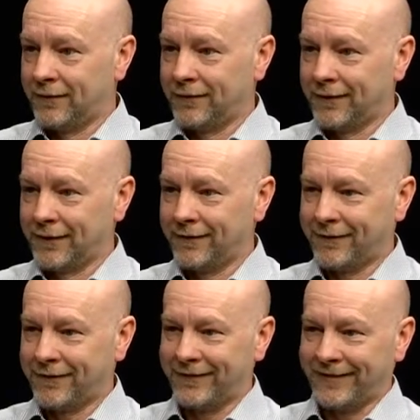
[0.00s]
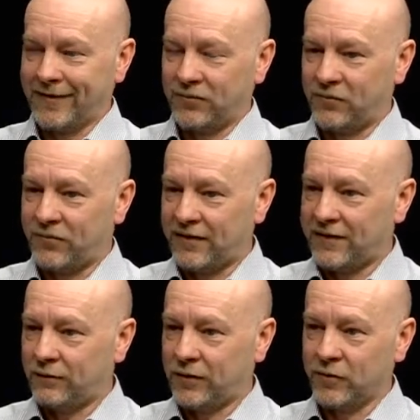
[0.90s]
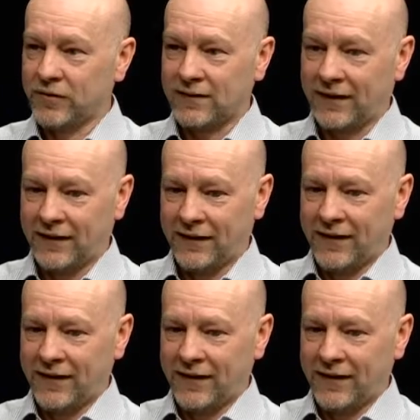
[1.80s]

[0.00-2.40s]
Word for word: You know, it's very difficult to say,